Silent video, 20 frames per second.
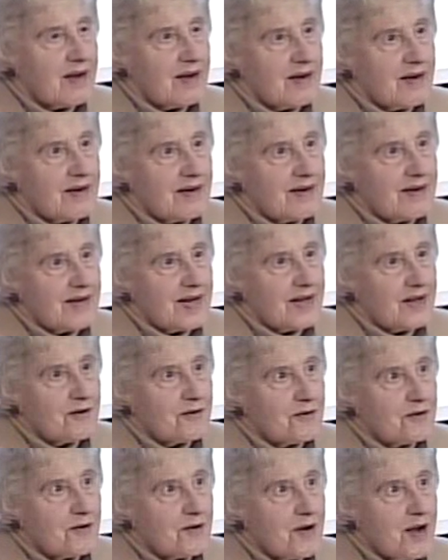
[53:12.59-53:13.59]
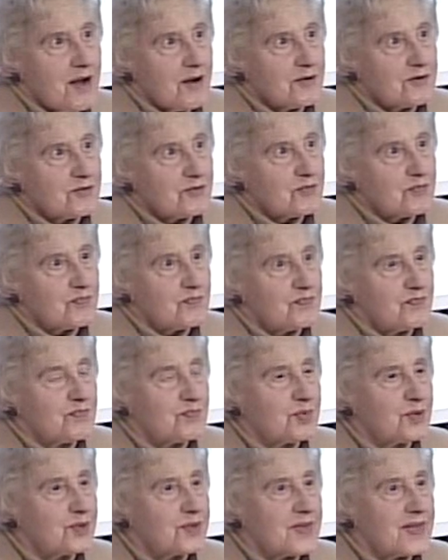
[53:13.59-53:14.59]
Uh, I don't know how to
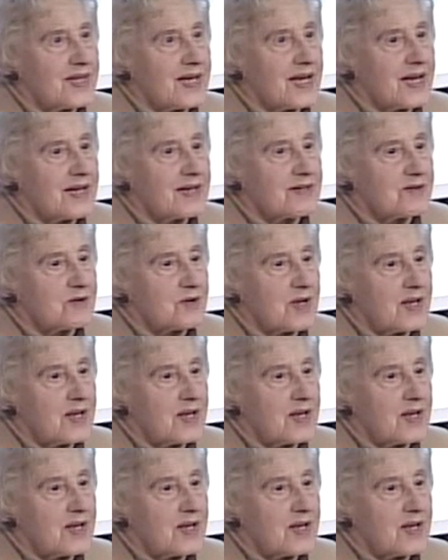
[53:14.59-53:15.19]
put that.